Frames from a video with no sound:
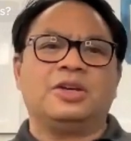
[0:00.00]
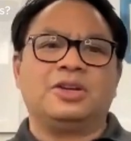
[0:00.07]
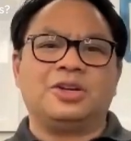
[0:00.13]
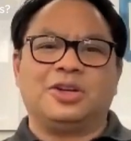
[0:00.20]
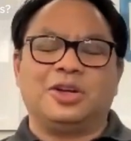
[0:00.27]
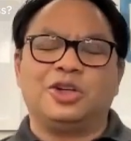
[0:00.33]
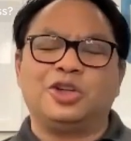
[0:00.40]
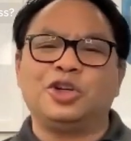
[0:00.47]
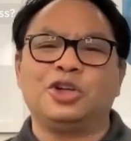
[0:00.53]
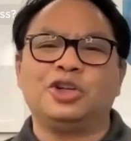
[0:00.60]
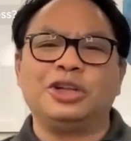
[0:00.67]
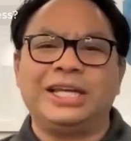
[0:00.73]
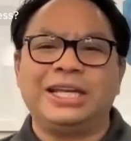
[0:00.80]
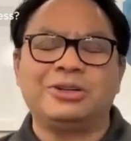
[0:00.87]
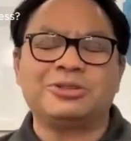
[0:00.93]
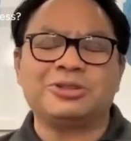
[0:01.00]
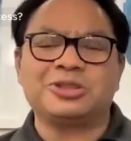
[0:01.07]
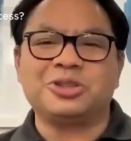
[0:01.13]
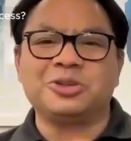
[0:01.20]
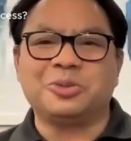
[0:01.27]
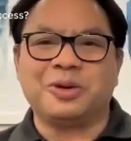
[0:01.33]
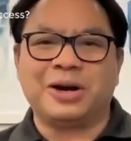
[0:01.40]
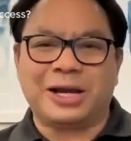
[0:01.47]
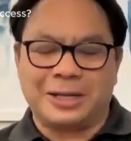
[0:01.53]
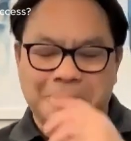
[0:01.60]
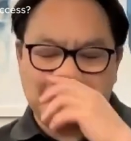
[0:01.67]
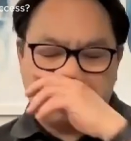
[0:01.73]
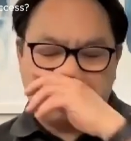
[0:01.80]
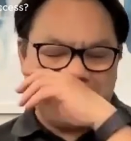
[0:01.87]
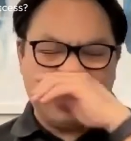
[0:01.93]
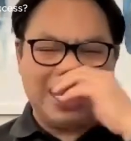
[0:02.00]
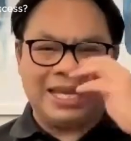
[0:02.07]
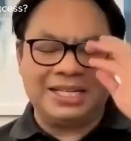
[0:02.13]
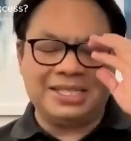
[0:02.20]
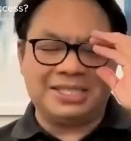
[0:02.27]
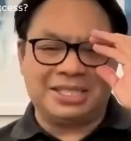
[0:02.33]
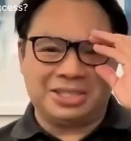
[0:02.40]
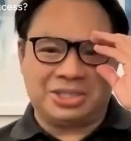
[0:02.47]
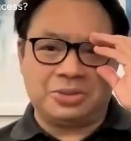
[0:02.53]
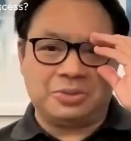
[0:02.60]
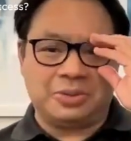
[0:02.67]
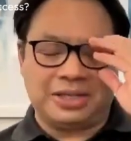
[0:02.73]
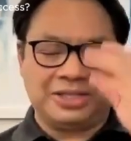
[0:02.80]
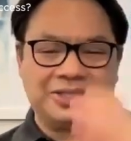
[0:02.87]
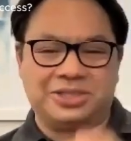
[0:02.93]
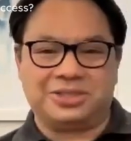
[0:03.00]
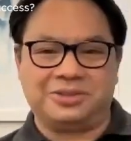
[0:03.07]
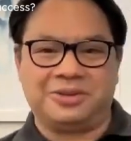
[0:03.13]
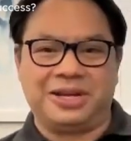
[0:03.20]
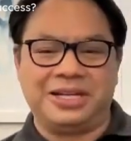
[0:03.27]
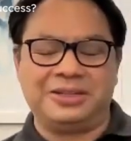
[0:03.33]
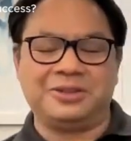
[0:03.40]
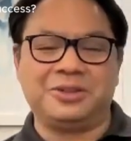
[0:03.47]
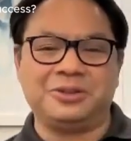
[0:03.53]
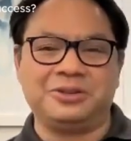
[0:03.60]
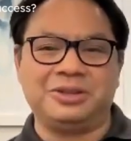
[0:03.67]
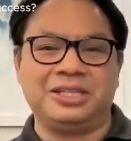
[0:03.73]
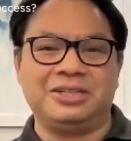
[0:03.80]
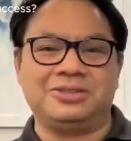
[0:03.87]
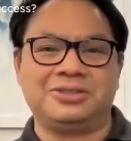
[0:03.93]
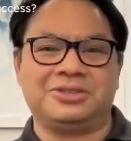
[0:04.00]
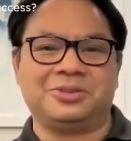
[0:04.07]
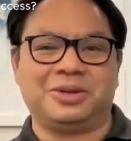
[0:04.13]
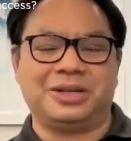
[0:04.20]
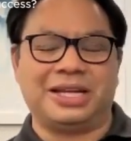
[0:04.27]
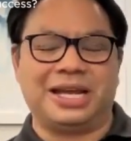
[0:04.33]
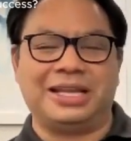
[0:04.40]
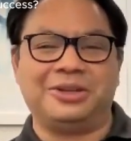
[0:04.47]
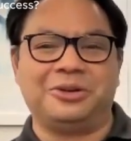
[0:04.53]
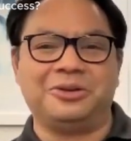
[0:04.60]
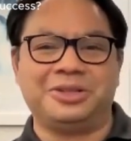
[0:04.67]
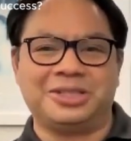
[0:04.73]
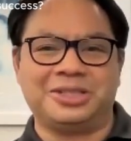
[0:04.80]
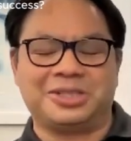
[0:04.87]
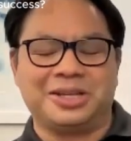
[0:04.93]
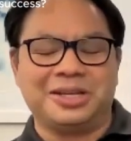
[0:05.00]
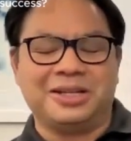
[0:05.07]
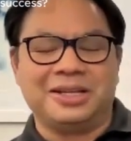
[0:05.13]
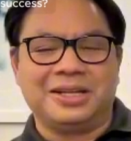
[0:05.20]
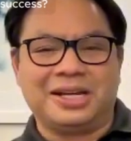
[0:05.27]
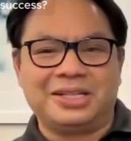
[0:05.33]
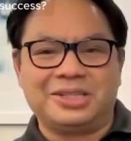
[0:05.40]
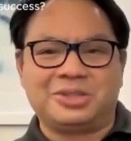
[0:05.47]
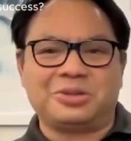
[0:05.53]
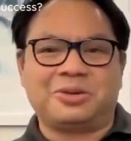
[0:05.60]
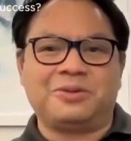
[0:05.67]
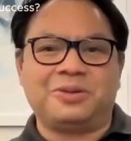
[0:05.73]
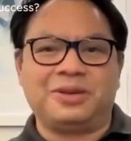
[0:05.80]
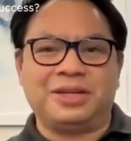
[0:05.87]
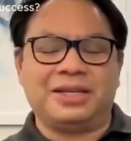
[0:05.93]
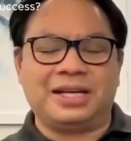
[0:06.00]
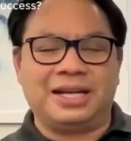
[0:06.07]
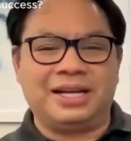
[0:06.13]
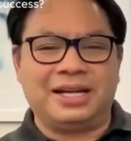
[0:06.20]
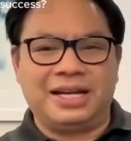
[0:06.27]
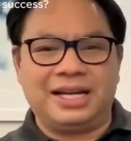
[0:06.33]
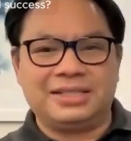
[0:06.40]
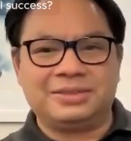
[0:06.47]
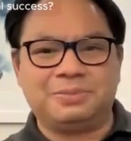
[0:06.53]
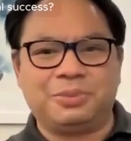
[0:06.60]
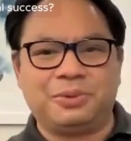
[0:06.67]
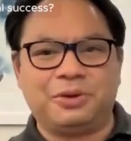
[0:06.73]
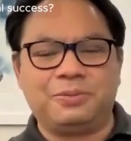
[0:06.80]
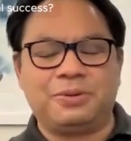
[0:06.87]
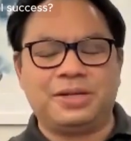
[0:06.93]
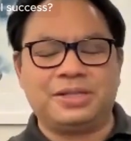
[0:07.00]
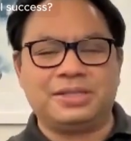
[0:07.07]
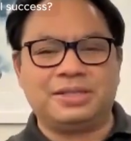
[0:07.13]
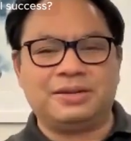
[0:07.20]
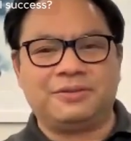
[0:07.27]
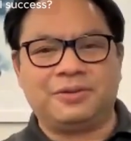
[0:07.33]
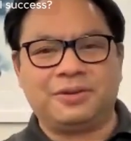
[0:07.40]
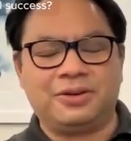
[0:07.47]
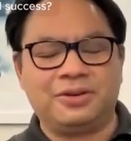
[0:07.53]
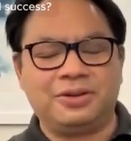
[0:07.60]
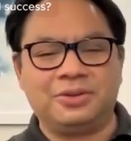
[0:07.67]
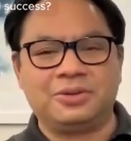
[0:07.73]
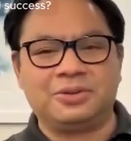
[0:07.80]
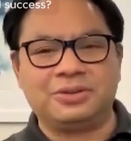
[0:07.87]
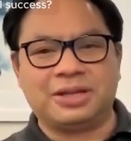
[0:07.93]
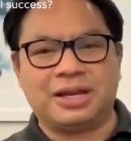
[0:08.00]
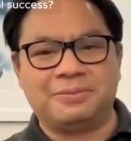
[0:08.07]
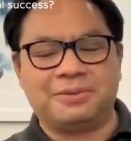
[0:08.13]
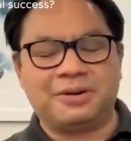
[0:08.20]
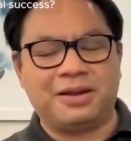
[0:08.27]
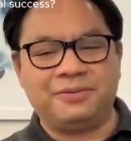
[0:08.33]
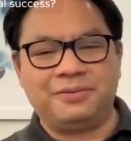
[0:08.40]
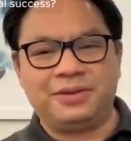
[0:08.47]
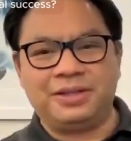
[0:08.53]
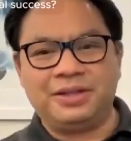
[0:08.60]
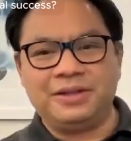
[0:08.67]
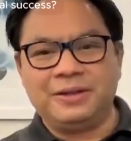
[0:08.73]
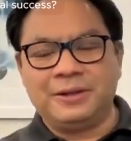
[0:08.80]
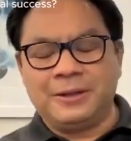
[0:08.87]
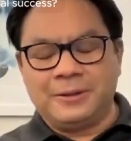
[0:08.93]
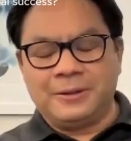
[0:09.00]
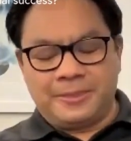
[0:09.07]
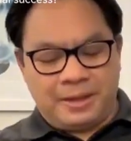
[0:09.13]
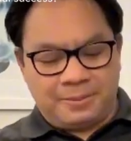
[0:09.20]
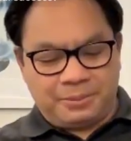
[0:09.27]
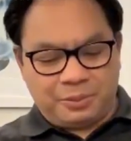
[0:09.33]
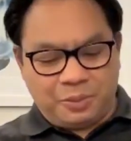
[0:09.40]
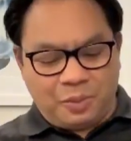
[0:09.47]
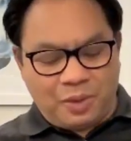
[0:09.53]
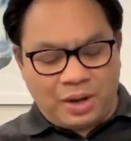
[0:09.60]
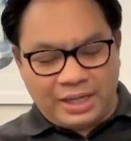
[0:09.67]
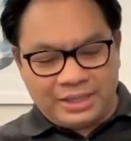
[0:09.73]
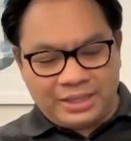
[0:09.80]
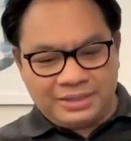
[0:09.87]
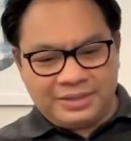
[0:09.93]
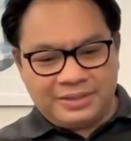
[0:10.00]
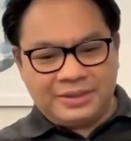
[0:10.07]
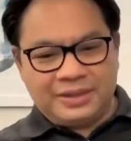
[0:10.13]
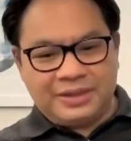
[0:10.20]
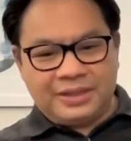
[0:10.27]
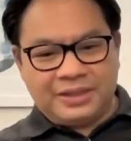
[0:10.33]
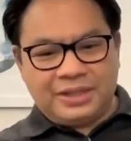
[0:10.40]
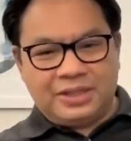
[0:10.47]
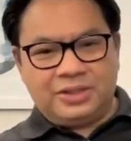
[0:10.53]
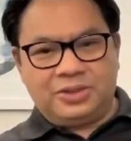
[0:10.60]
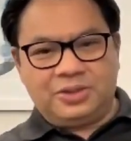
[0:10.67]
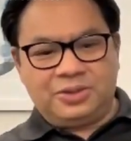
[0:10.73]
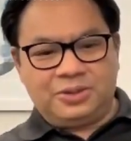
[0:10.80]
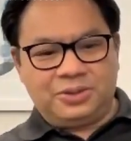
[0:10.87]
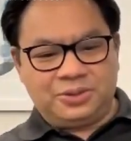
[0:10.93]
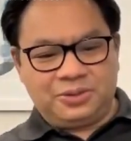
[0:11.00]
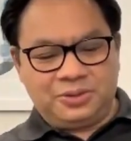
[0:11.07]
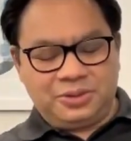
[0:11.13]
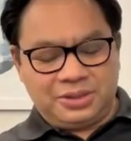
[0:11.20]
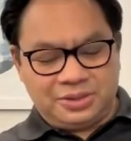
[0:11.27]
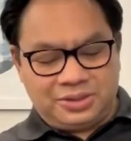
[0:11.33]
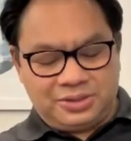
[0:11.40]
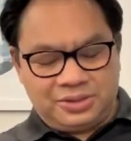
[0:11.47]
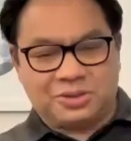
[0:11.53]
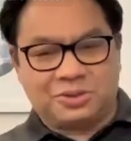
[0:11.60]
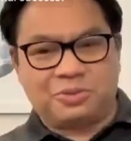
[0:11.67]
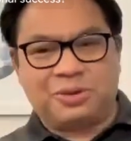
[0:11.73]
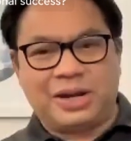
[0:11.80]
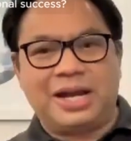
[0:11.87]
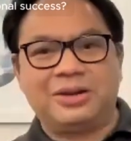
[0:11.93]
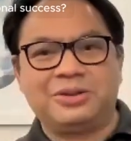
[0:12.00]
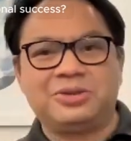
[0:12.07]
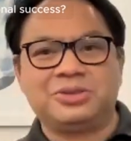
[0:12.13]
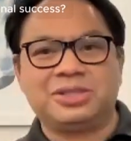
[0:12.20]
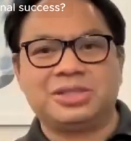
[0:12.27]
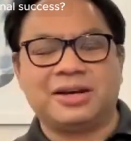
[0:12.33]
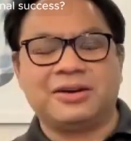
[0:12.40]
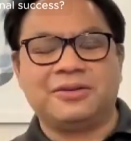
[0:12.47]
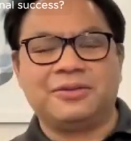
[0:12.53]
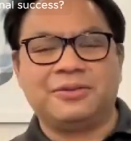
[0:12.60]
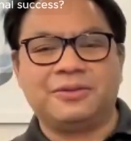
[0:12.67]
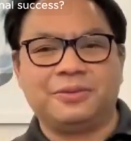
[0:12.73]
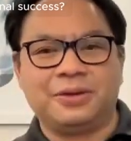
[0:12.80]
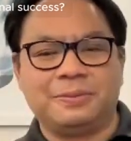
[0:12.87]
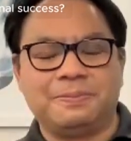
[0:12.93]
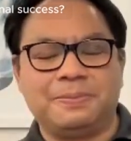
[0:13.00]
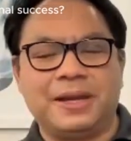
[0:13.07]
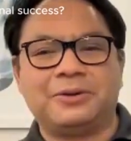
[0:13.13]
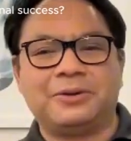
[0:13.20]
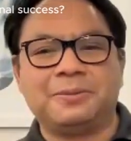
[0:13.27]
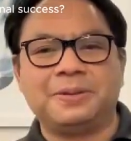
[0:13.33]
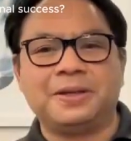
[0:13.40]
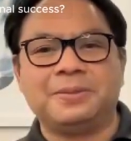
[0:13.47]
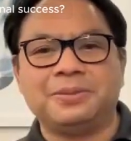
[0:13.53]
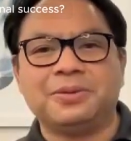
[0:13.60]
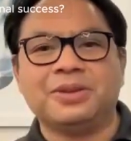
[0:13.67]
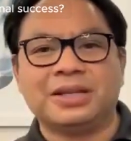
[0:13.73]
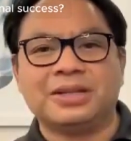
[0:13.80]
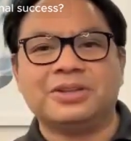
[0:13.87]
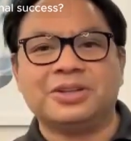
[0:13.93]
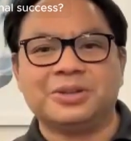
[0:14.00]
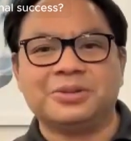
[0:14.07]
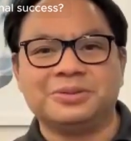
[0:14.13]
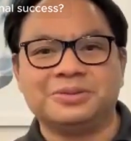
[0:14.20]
good leaders do what in any situation, right? Good leaders do what. I learned this serving as board president for a local nonprofit. Number one, you surround yourself with better people than you